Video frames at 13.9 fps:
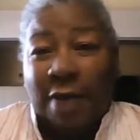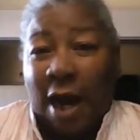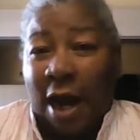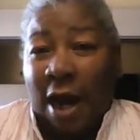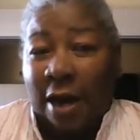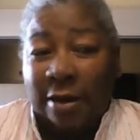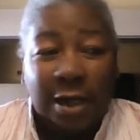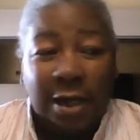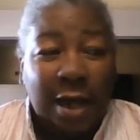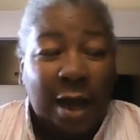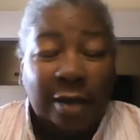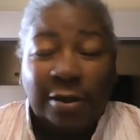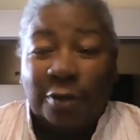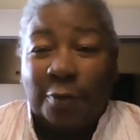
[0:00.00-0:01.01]
ironing
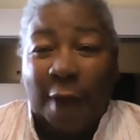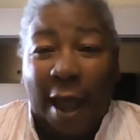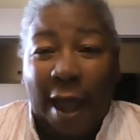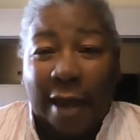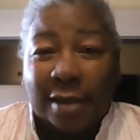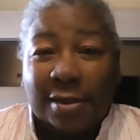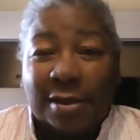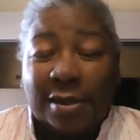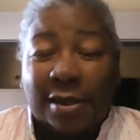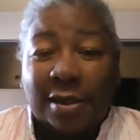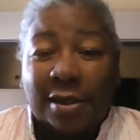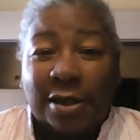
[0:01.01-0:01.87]
out the wax,